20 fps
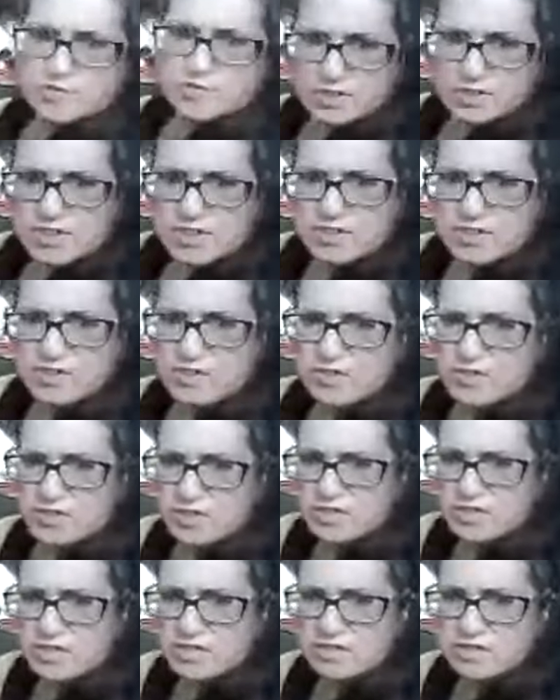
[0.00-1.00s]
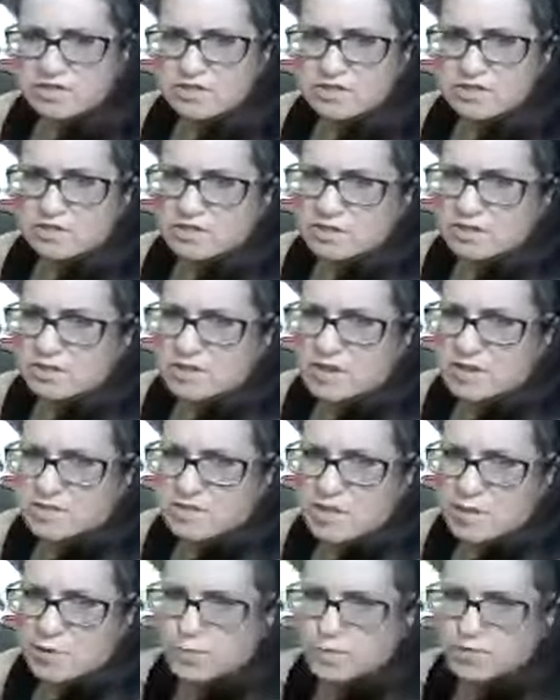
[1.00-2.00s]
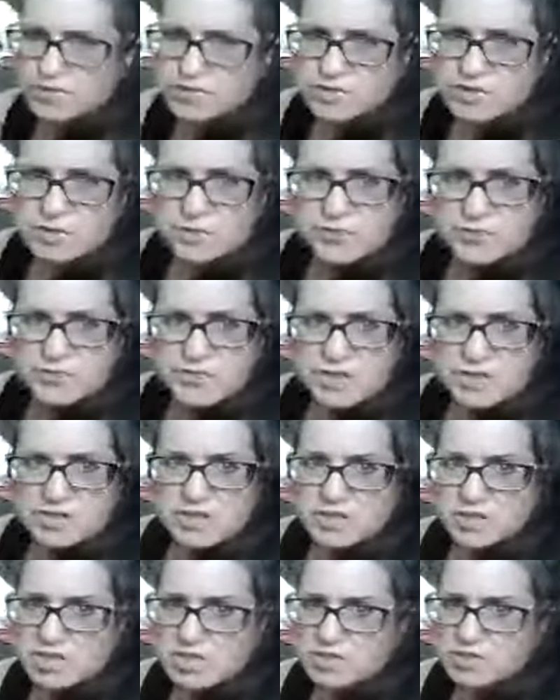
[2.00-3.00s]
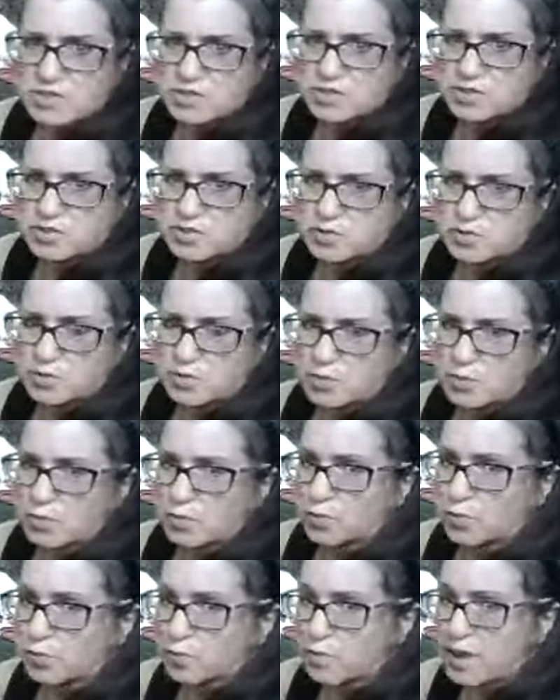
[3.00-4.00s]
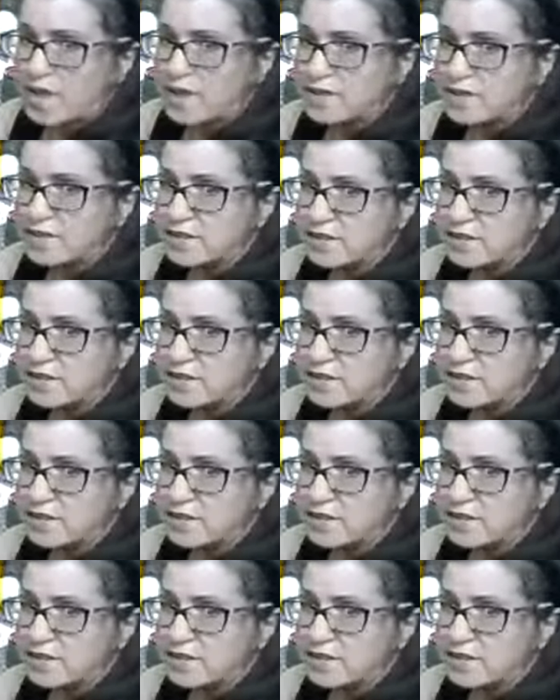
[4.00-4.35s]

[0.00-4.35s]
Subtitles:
Should I do this? You guys tell me what to do. Should I do red